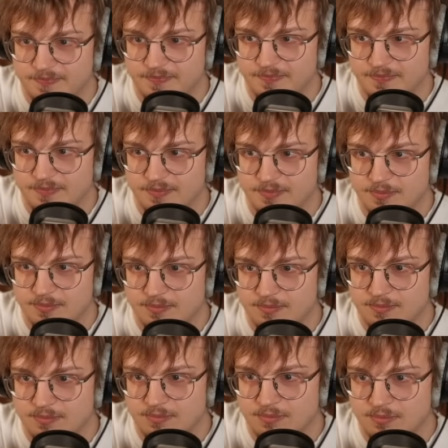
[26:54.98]

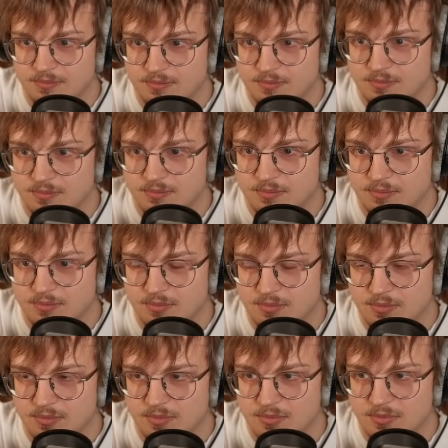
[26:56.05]

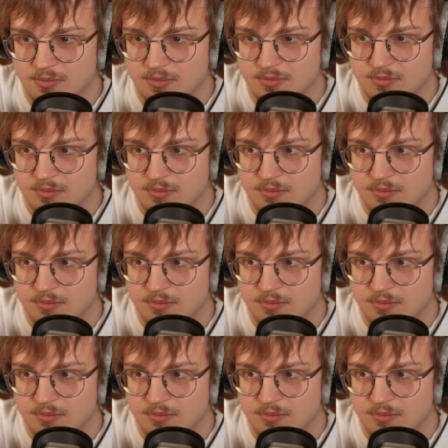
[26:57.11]
(no one is talking)